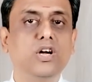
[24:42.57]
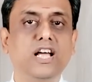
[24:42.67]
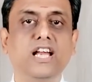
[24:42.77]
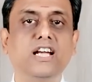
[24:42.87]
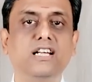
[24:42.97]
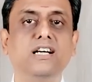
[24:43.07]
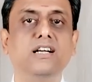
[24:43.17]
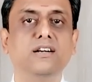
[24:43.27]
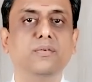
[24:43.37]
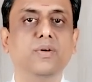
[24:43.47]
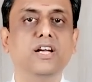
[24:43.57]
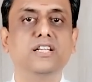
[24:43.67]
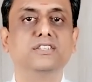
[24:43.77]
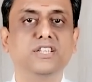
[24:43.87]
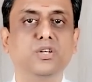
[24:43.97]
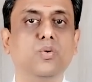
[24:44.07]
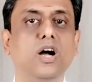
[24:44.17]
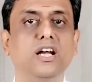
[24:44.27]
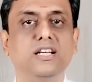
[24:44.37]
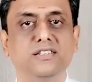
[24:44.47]
correct her when it is
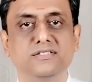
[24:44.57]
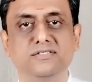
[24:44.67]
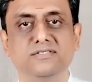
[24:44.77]
required.